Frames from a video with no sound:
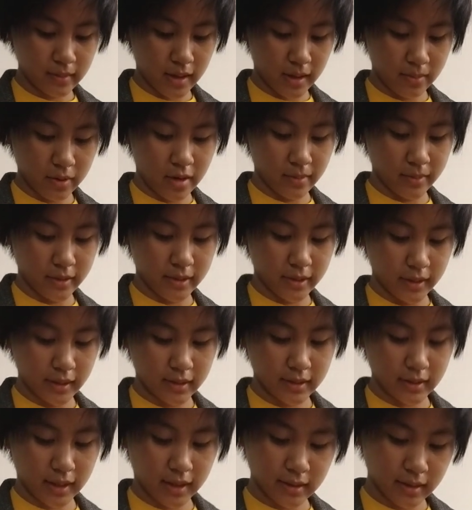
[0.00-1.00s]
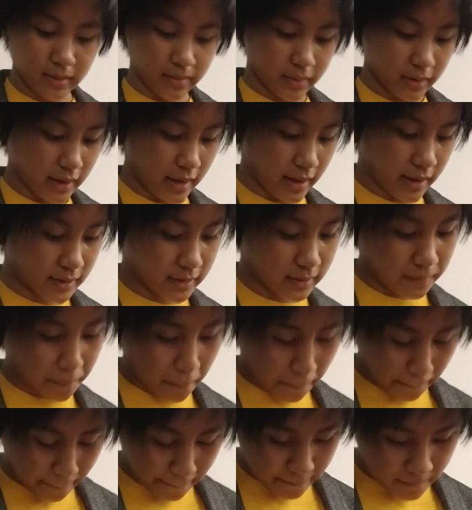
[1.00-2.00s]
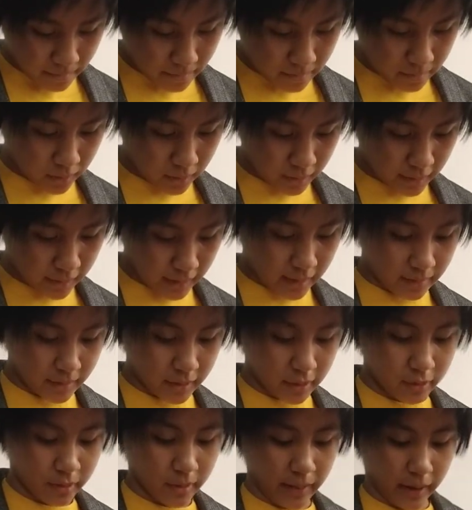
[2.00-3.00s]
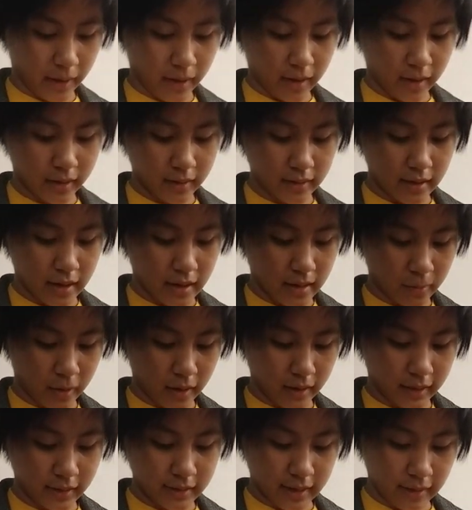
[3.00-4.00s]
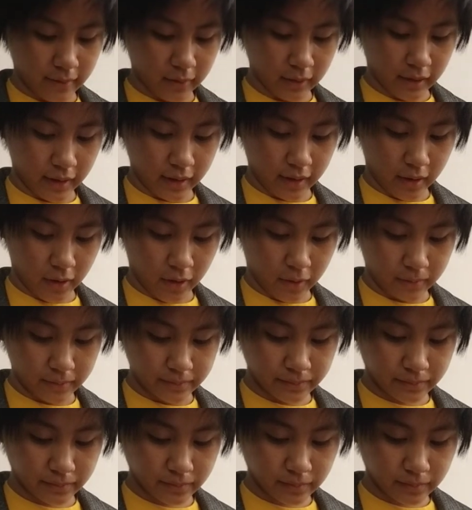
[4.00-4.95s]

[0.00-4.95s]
I promise you this, I sympathized, pulling him into a bear hug, not wanting to ever let go.